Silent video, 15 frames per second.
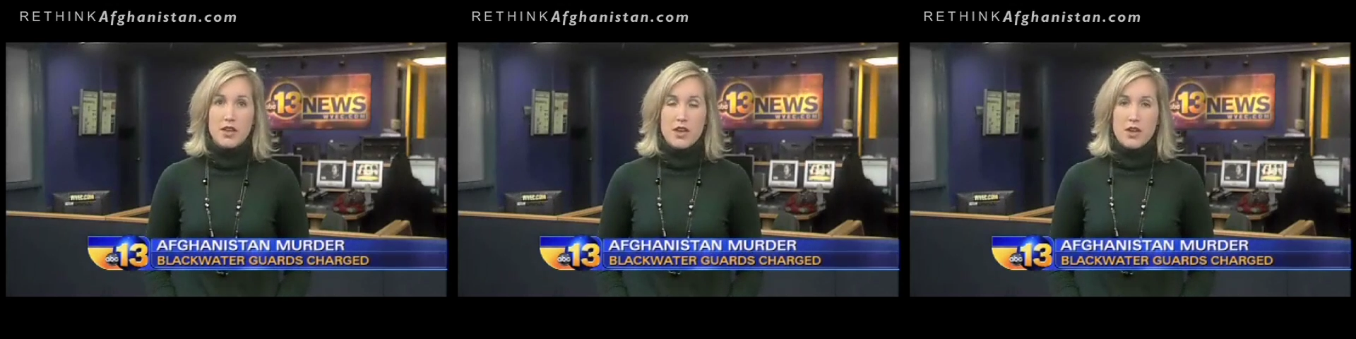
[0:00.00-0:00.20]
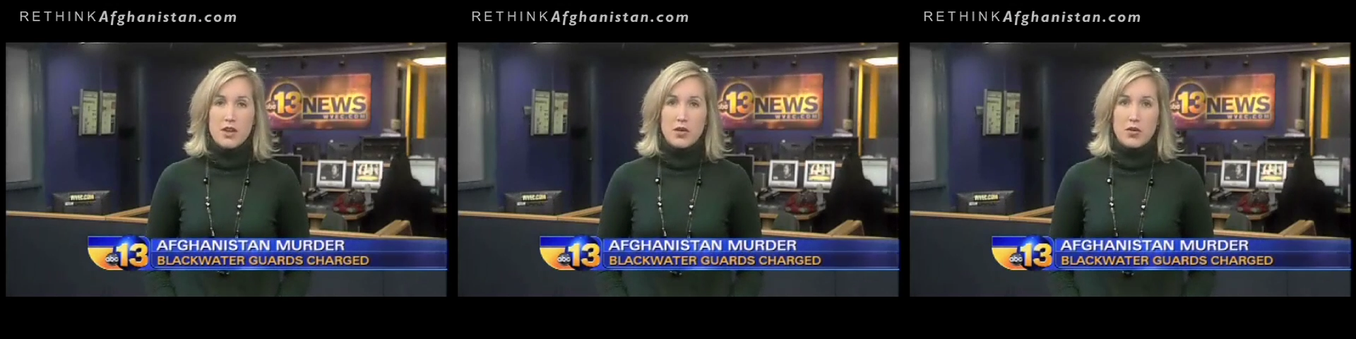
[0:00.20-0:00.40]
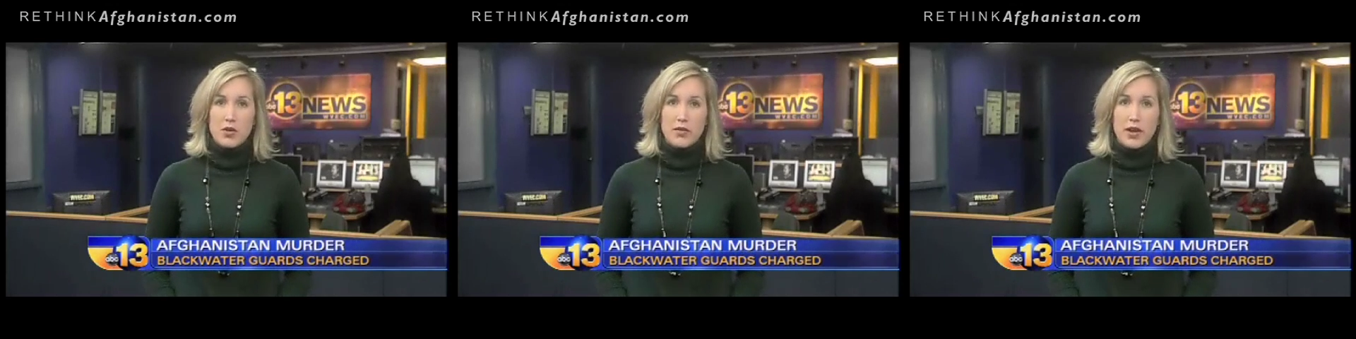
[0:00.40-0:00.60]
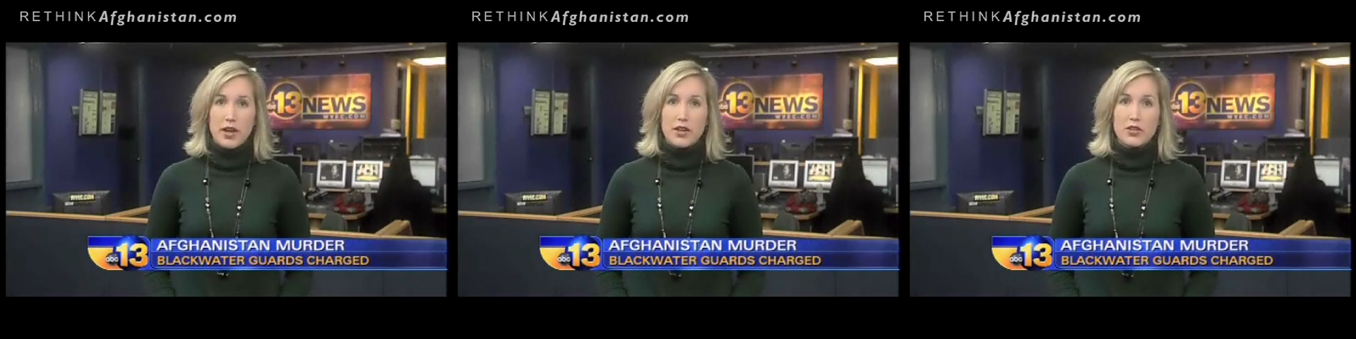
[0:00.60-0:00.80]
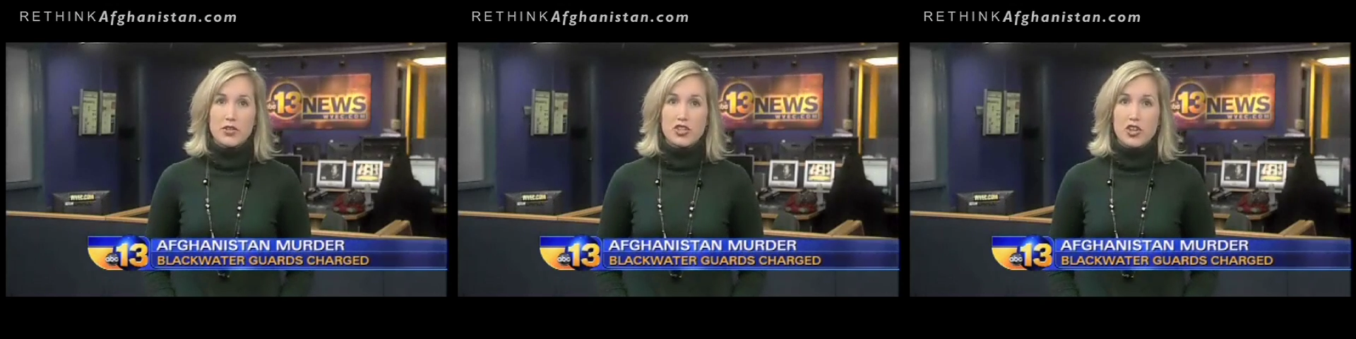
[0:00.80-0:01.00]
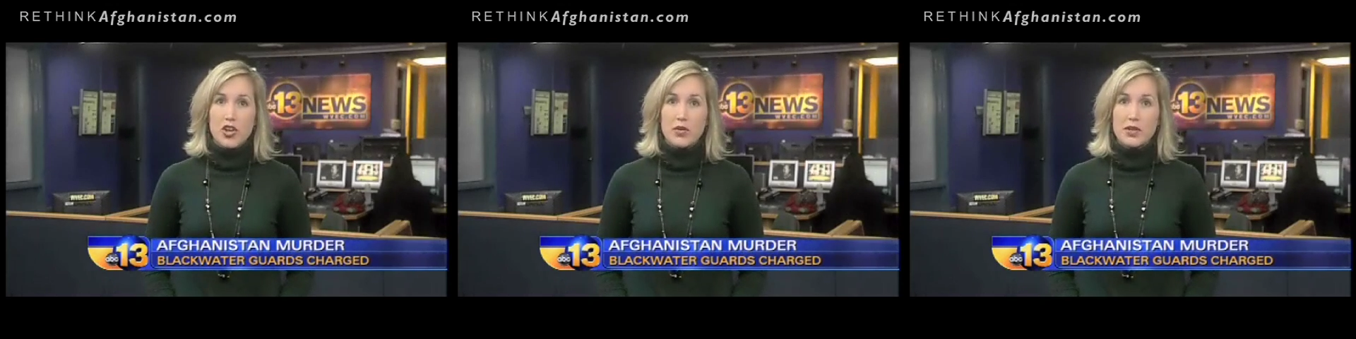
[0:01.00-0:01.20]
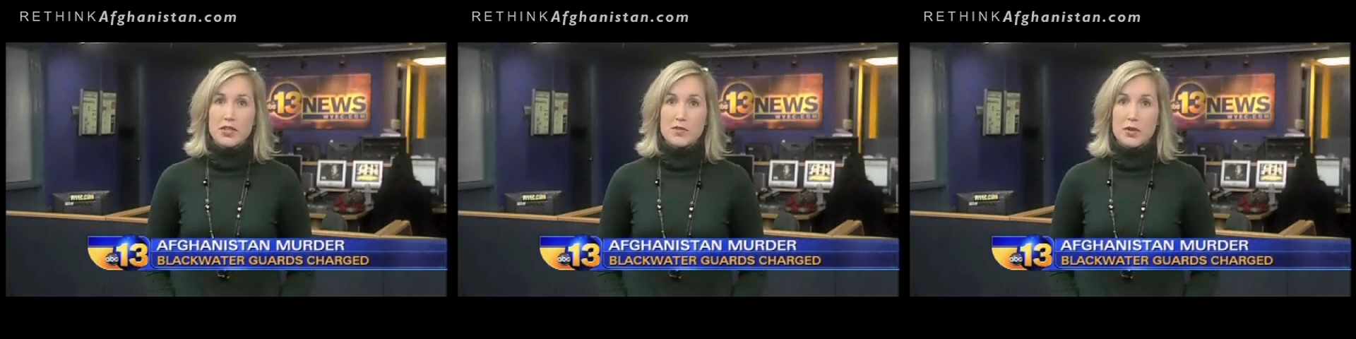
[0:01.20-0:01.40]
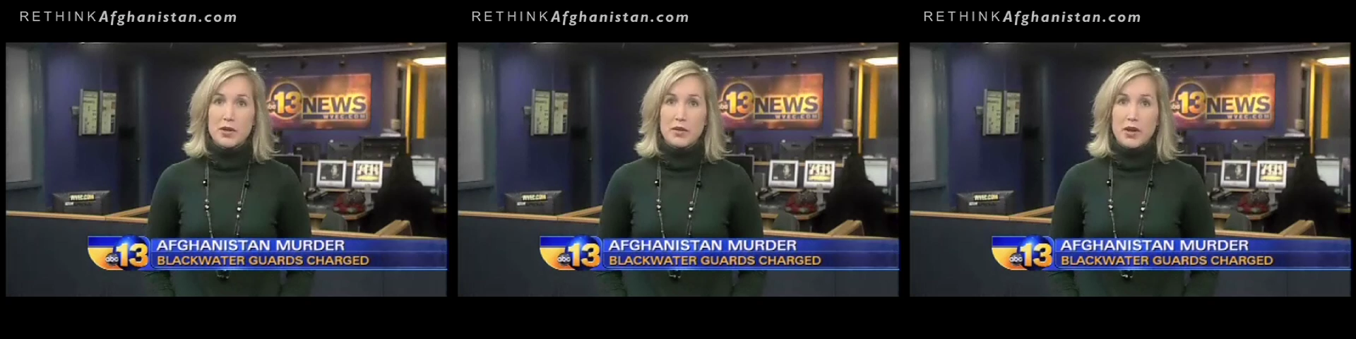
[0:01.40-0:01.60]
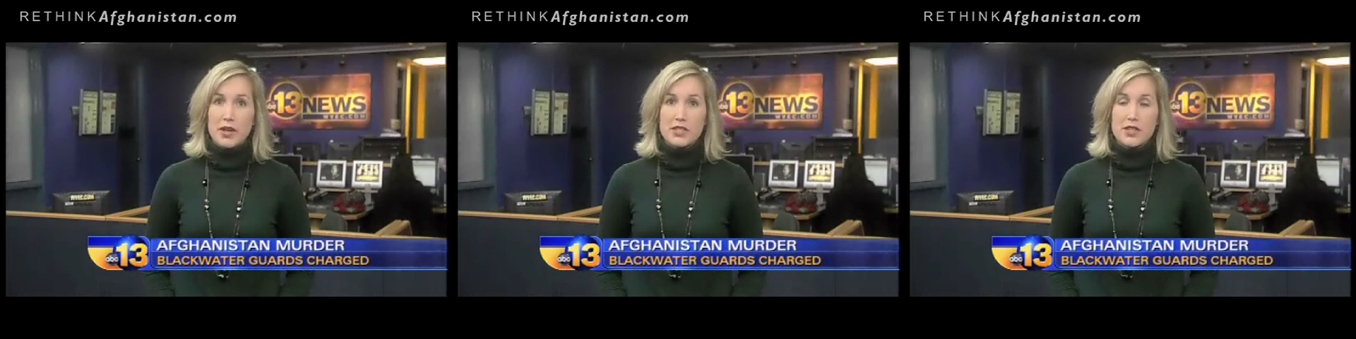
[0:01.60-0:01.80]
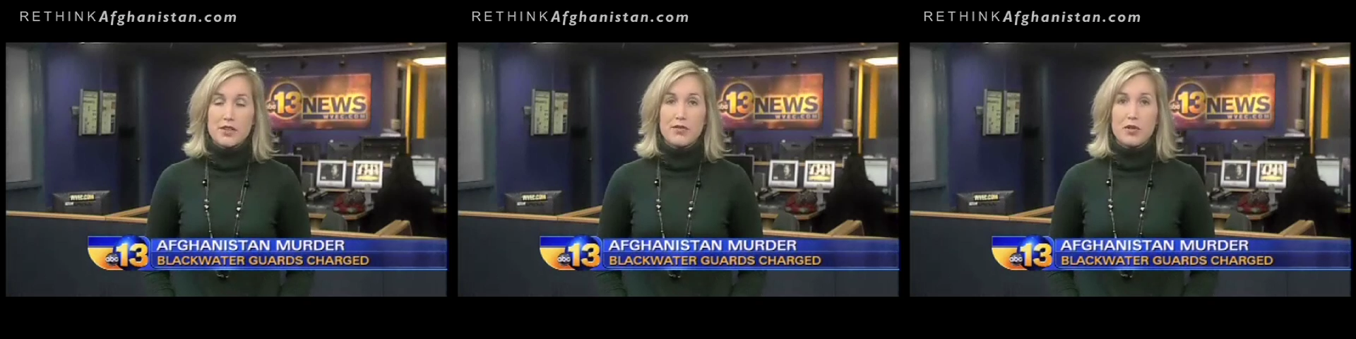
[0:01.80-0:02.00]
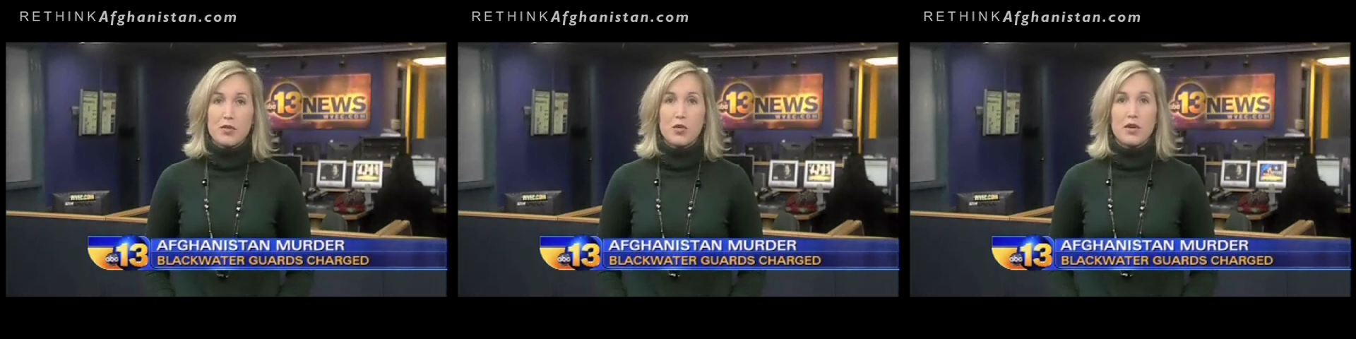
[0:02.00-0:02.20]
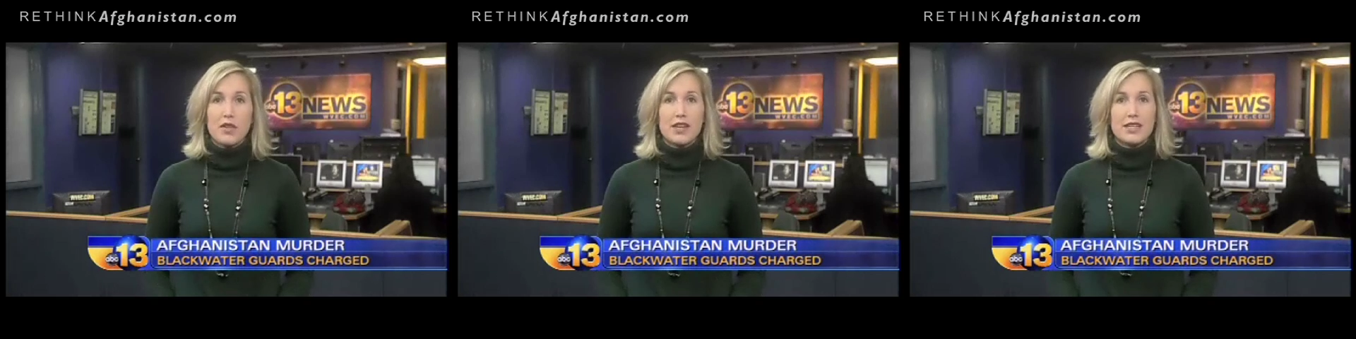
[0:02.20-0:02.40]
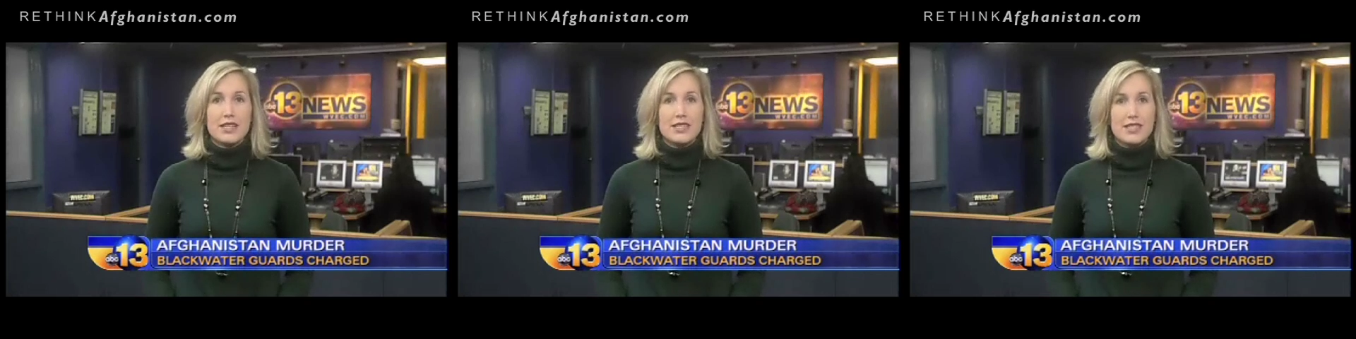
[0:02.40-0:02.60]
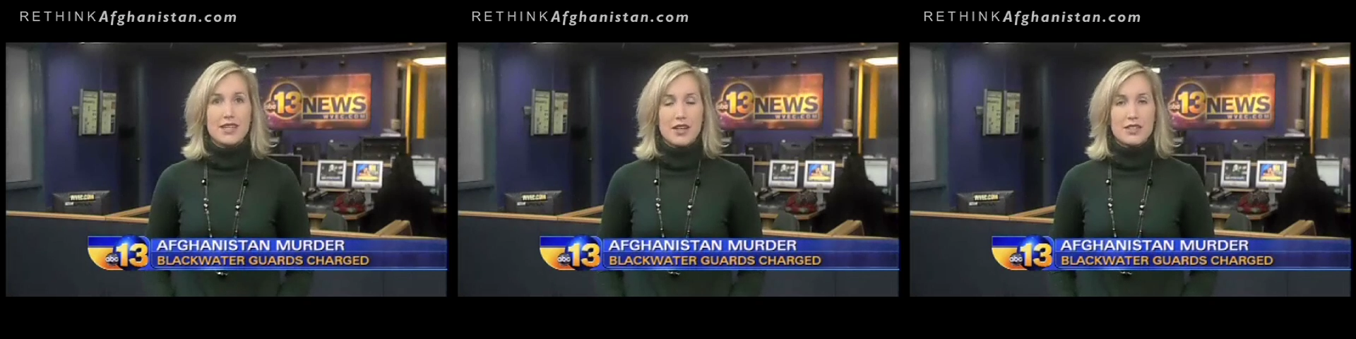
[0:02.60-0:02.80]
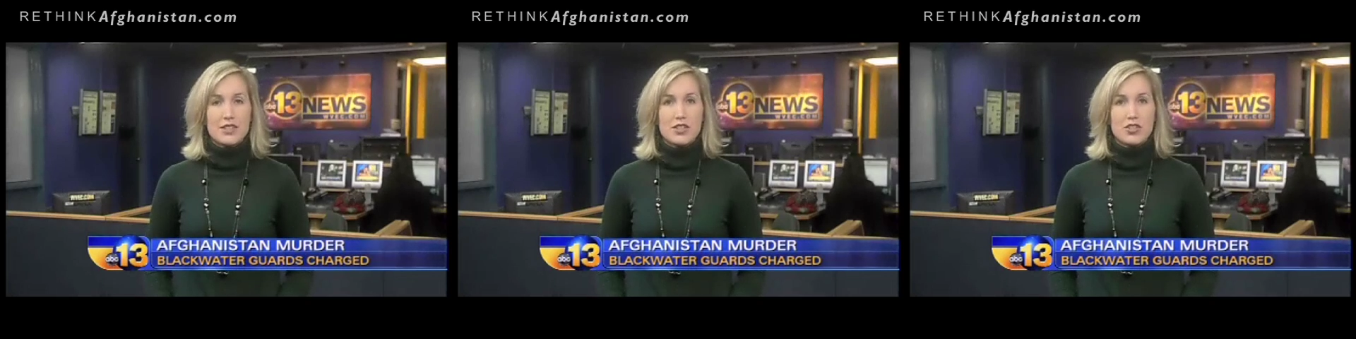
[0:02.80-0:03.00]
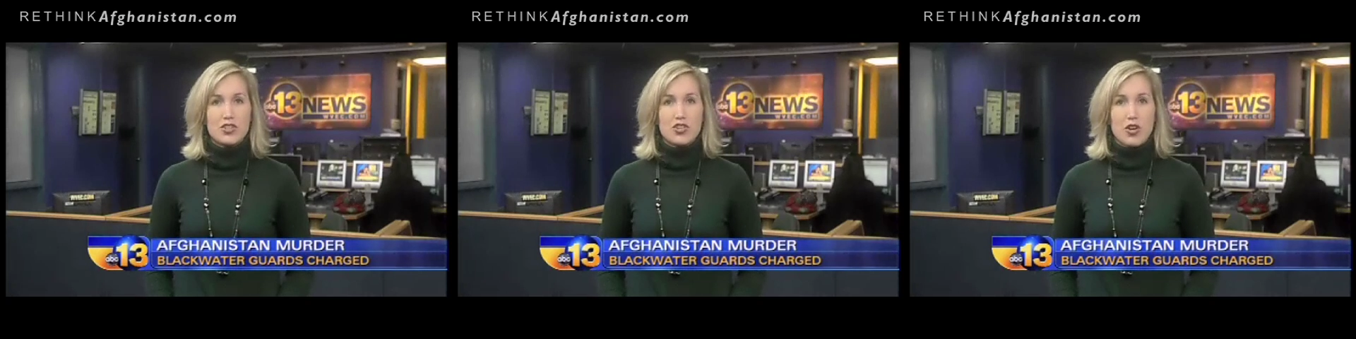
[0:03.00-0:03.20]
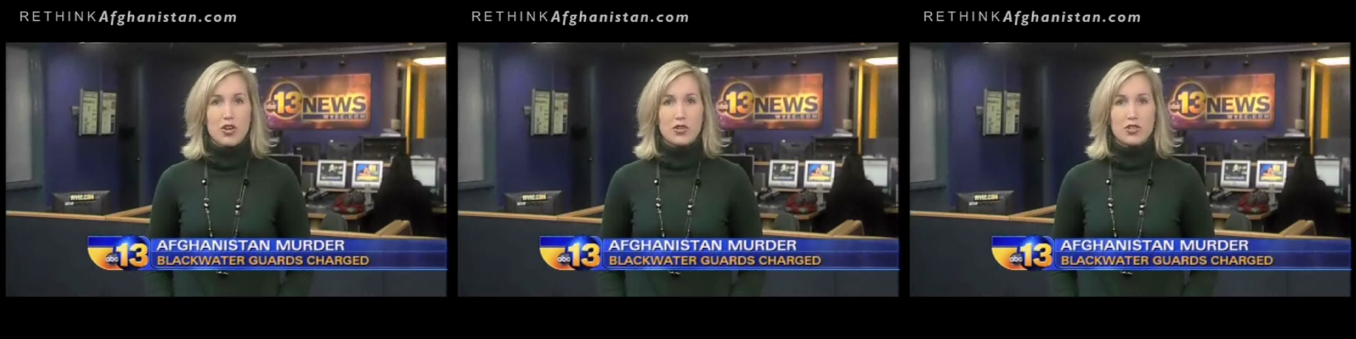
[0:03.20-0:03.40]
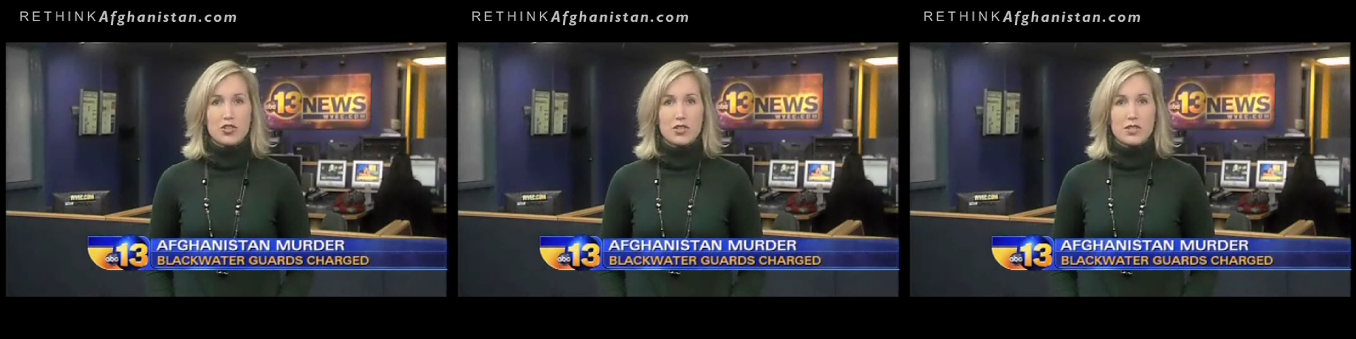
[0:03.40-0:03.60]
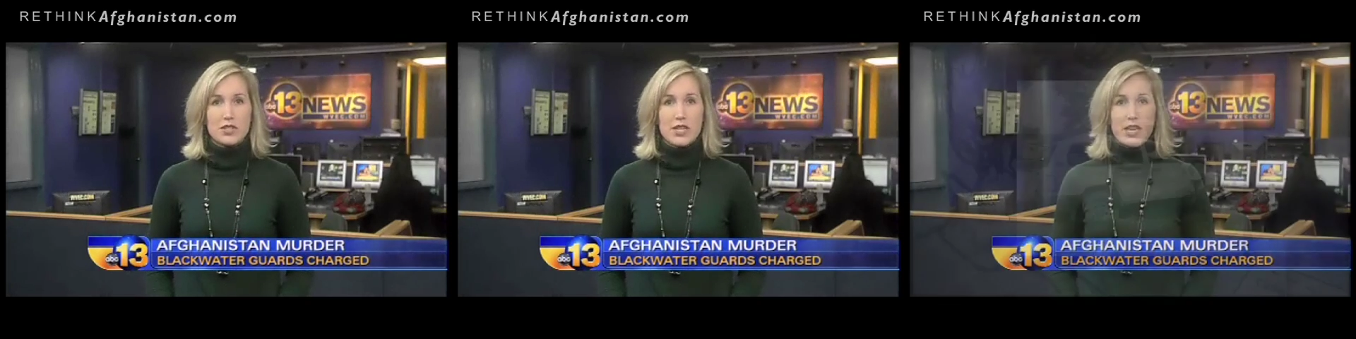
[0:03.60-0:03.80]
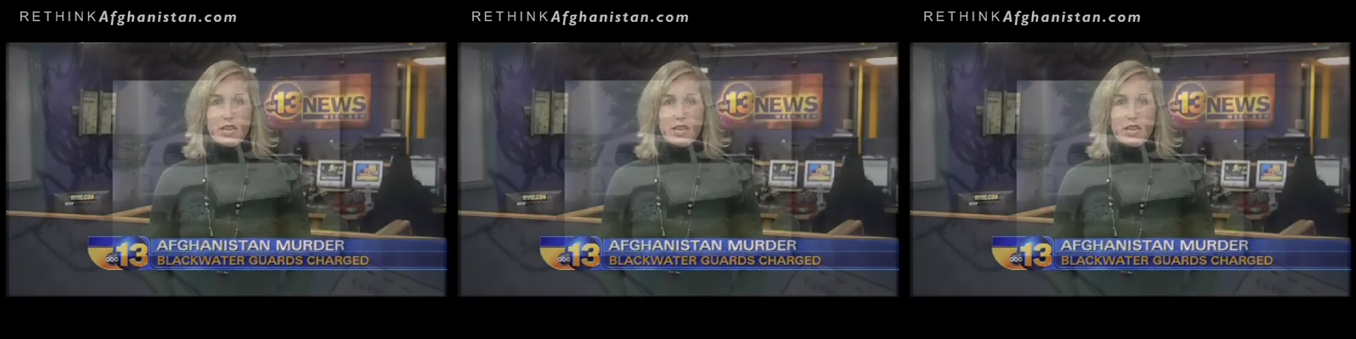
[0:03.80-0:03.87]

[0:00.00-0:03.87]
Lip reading: Court records show he's been arrested for more than a dozen charges,